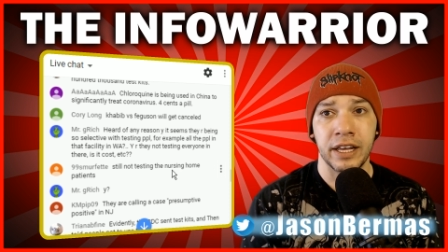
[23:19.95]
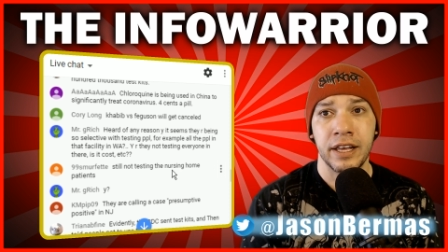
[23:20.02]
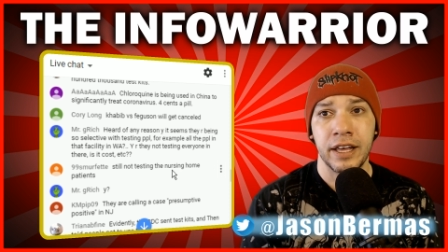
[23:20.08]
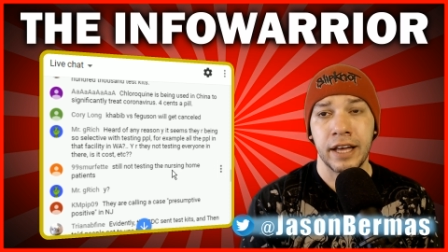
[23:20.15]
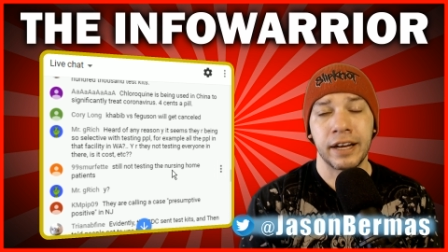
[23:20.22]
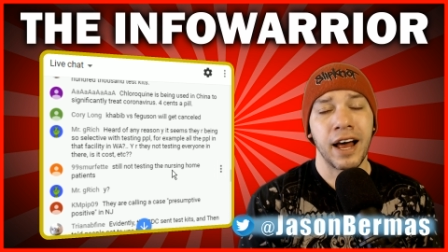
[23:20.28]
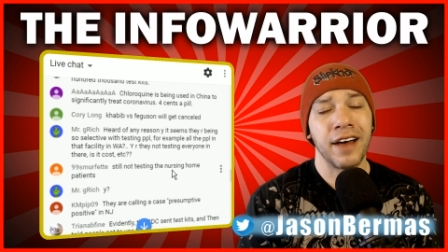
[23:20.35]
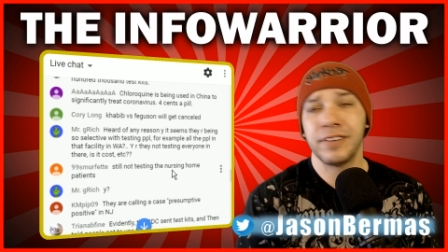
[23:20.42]

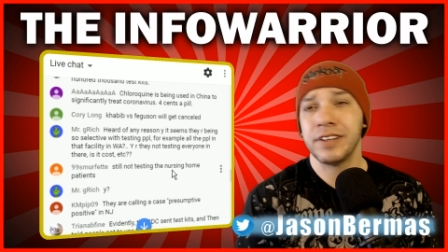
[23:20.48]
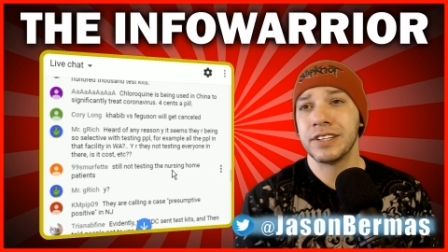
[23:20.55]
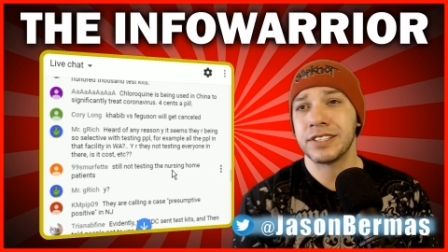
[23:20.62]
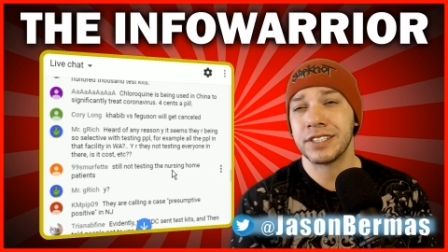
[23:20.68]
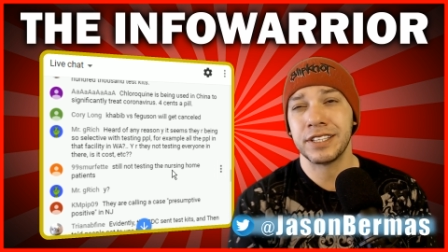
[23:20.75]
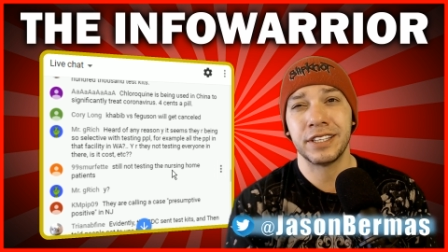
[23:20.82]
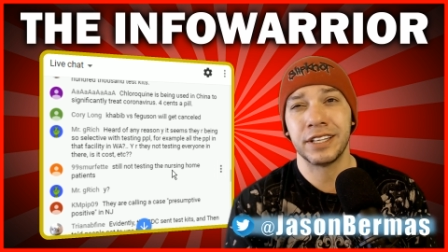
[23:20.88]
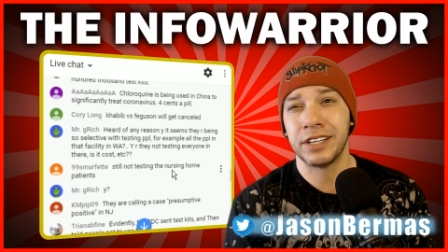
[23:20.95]
and
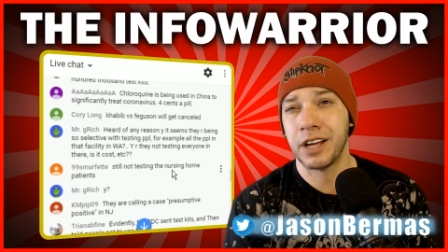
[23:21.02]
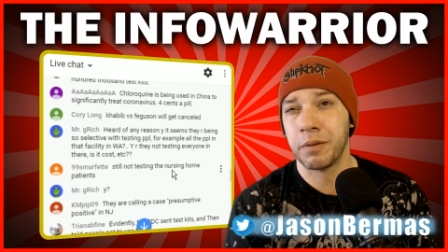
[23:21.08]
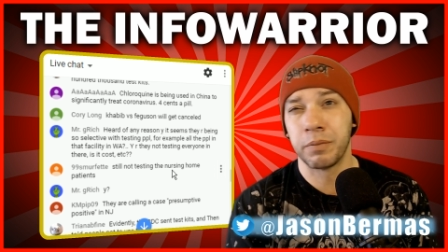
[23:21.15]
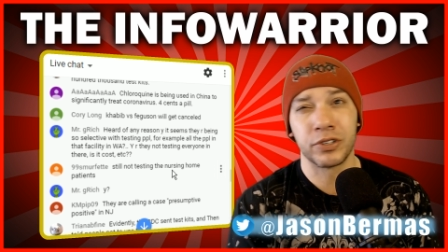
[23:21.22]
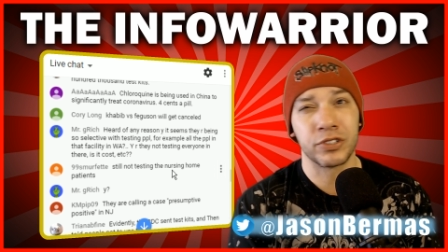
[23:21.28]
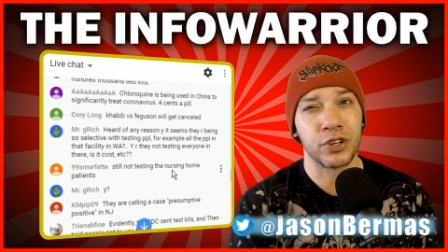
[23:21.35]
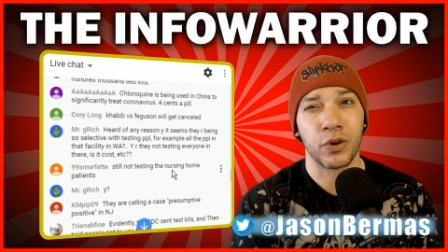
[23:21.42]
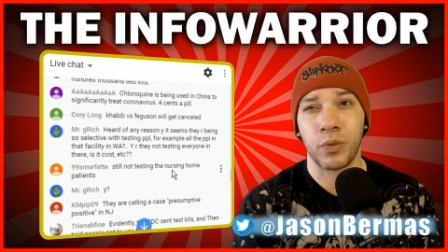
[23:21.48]
obviously the
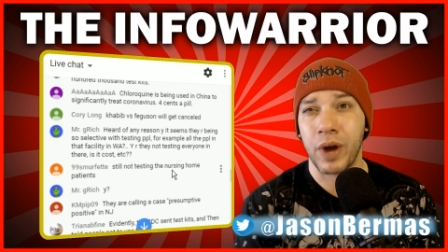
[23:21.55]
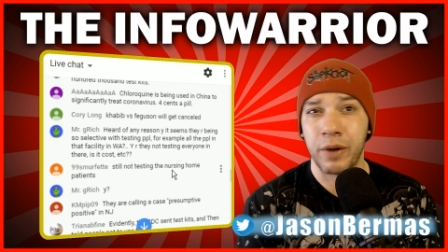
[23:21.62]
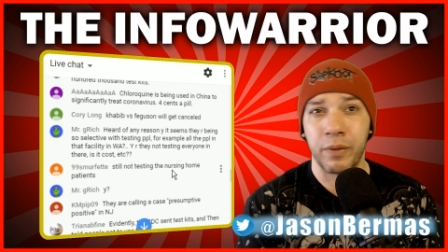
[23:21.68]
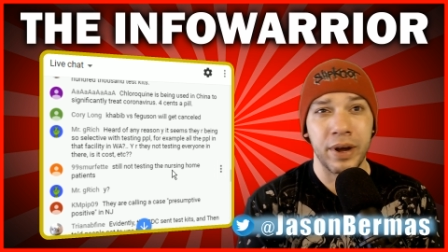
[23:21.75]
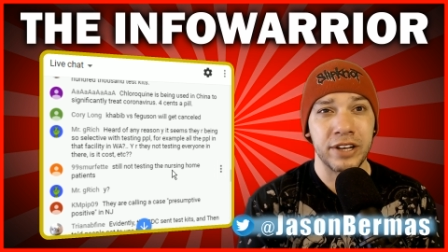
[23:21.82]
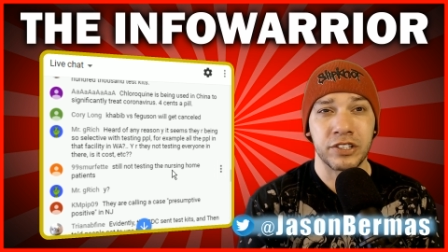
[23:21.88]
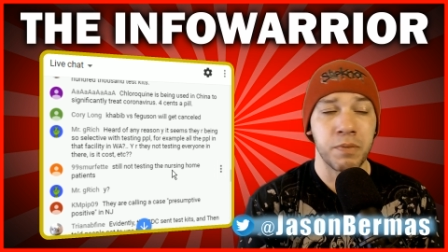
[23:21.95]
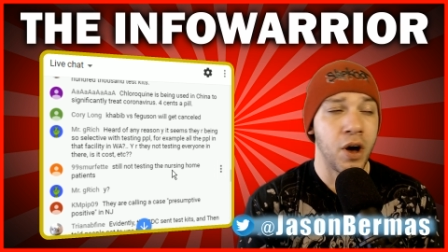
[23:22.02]
numbers are way,
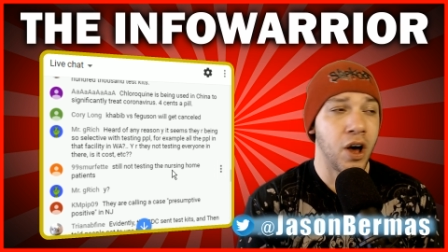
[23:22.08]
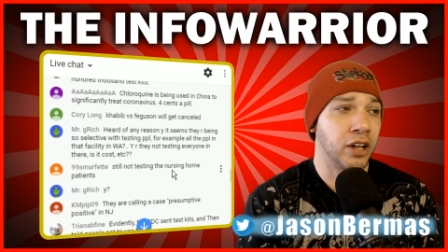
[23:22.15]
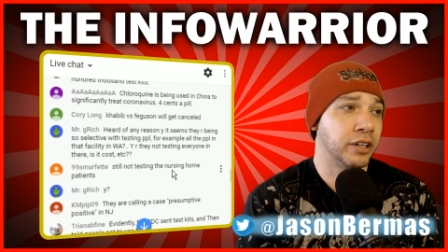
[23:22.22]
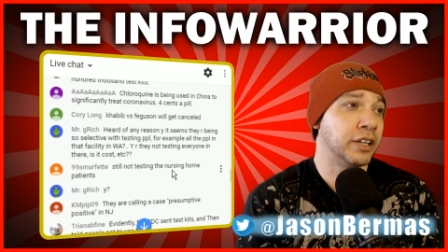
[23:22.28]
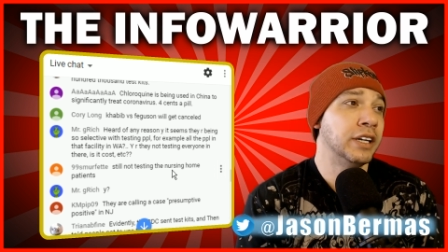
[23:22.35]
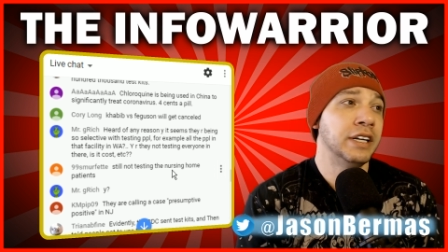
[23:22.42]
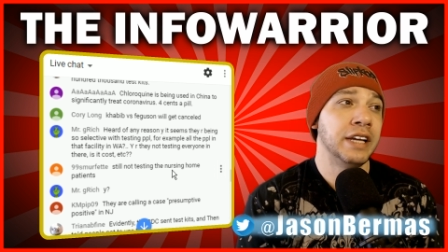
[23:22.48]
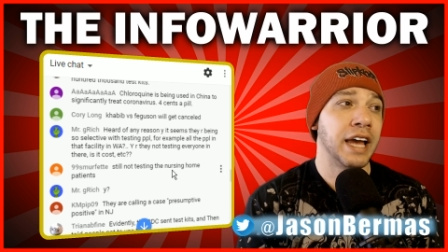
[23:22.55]
way smaller.